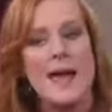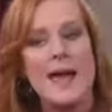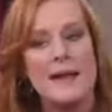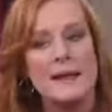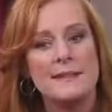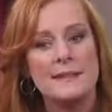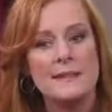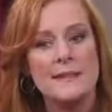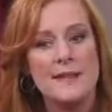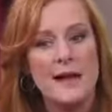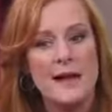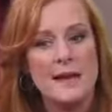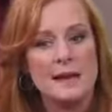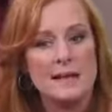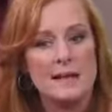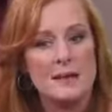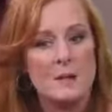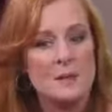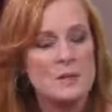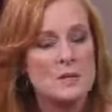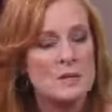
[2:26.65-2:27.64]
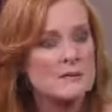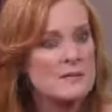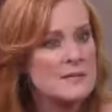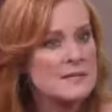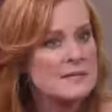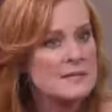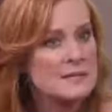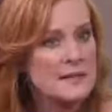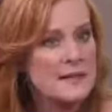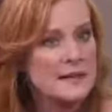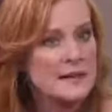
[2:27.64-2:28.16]
And that the only
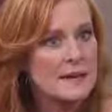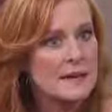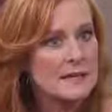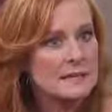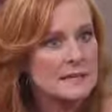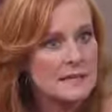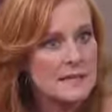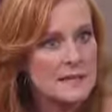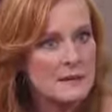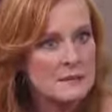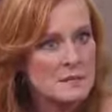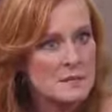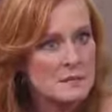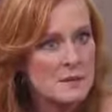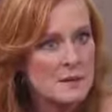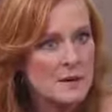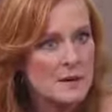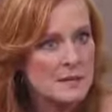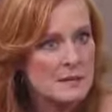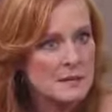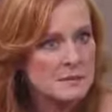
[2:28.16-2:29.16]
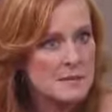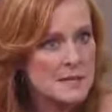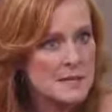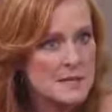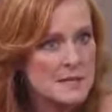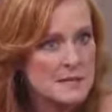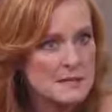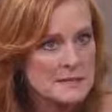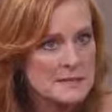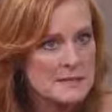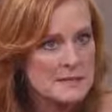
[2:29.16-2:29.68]
reason I got to keep the part is
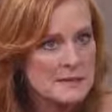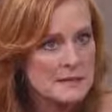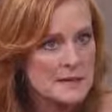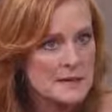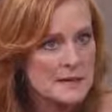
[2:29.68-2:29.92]
because